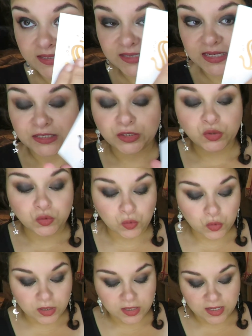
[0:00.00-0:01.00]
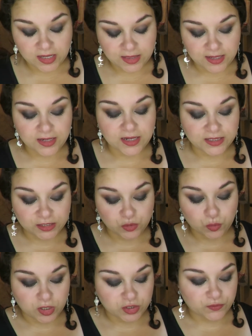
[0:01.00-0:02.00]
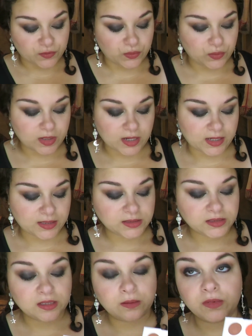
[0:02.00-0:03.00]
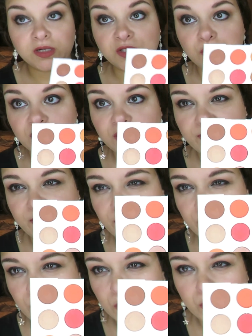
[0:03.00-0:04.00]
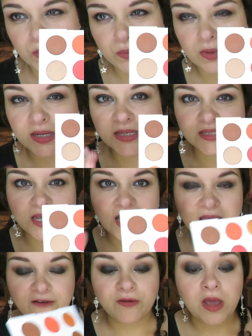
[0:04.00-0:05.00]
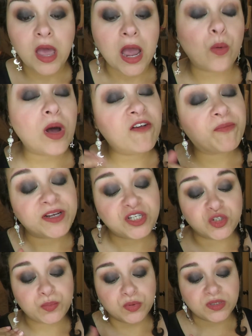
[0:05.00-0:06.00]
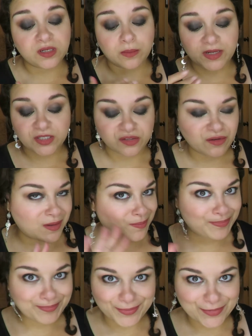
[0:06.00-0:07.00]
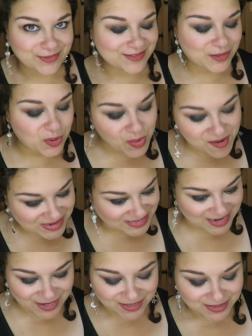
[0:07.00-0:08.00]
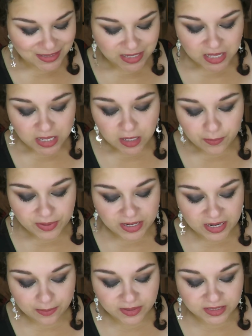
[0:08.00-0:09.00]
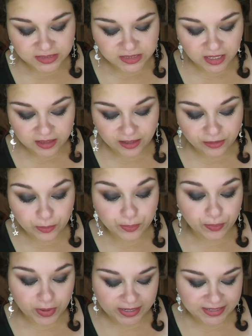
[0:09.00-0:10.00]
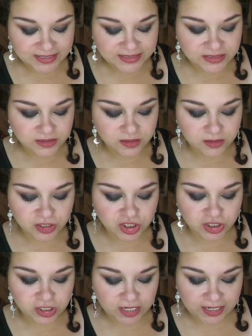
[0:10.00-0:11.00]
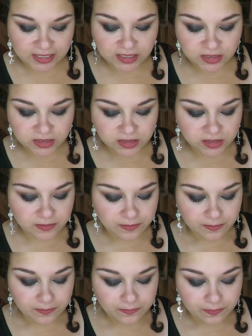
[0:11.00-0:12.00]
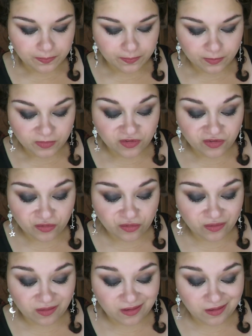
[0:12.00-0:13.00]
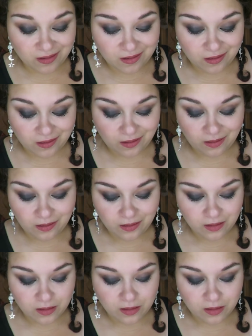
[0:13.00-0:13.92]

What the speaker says: say Sol, and then let's swatch for you guys. And I'm gonna swatch a few because I will have pictures posted on my Instagram. No worries there. But I am gonna take like the brightest shades just so I